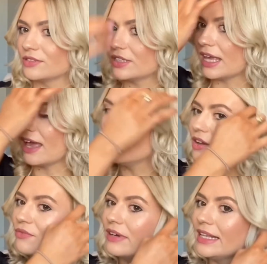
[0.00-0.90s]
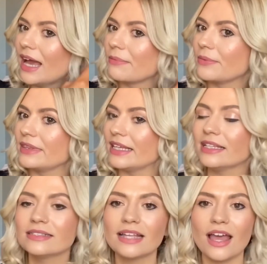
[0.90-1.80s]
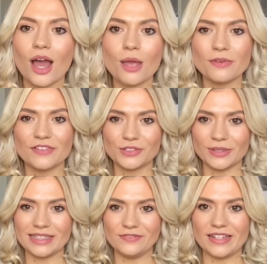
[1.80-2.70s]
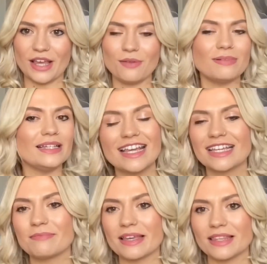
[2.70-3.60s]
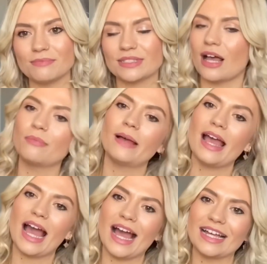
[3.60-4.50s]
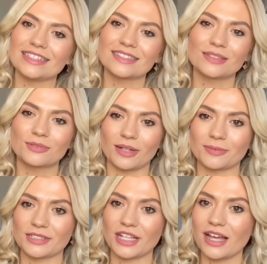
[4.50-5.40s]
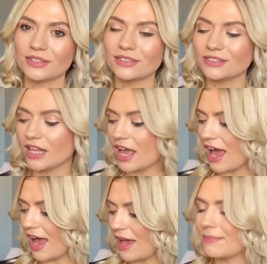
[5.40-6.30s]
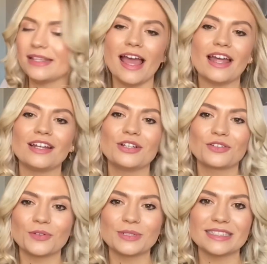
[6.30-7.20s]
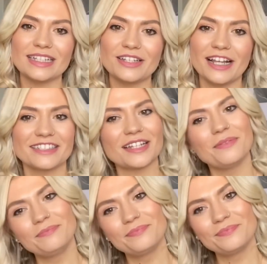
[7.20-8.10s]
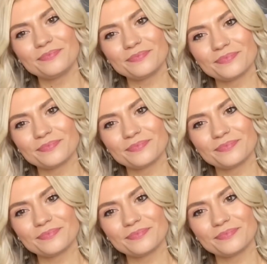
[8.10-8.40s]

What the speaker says: So yeah, really happy with this. Hope you've enjoyed this video. Please give me a thumbs up and subscribe to my channel, and yeah, look forward to seeing you next time.